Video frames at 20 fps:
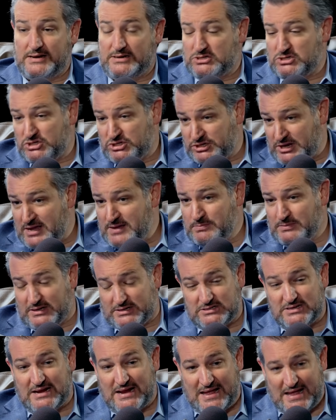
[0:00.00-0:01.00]
And it's
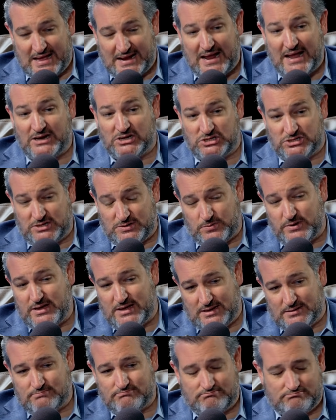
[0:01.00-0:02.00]
shameless. And actually, we
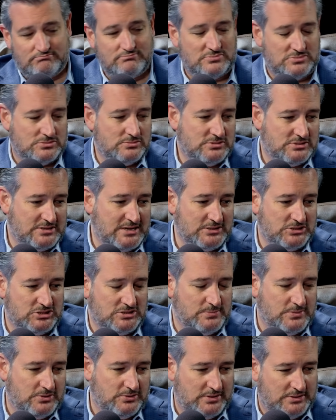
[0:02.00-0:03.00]
had
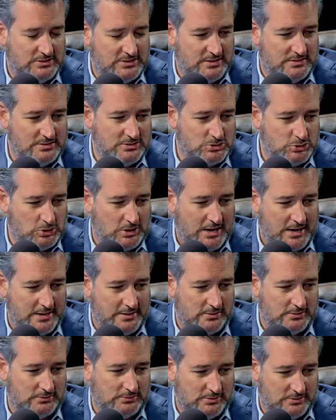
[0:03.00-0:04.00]
testimony in the
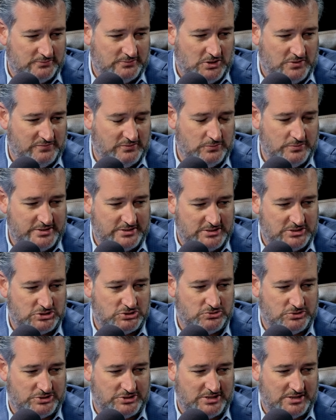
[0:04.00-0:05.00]
trial over
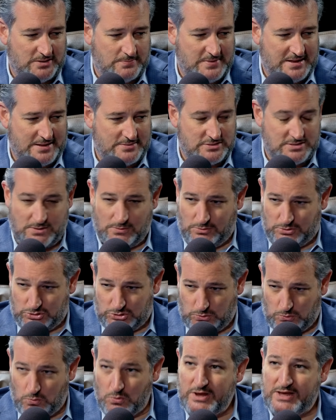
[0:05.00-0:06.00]
redistricting about there
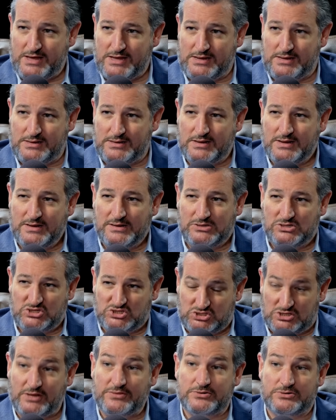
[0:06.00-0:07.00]
was a way
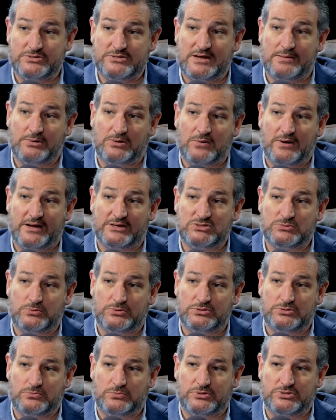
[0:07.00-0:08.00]
Southern Democrats
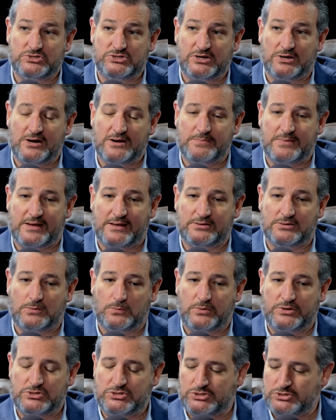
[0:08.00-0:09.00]
would
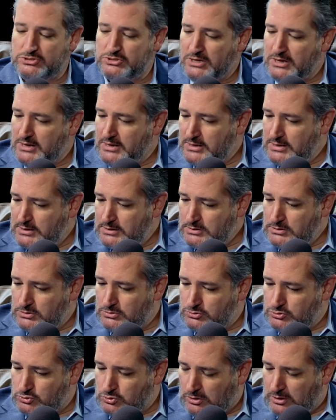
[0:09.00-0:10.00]
gerrymander, which is
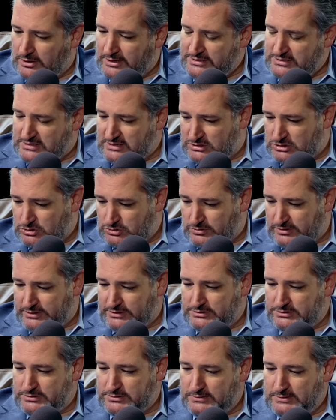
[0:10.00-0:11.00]
you draw a
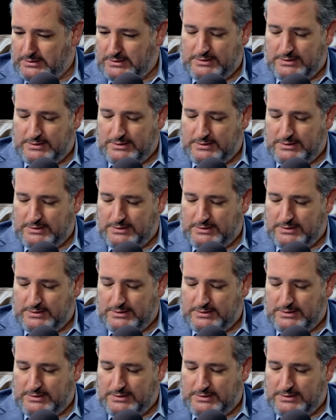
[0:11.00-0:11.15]
district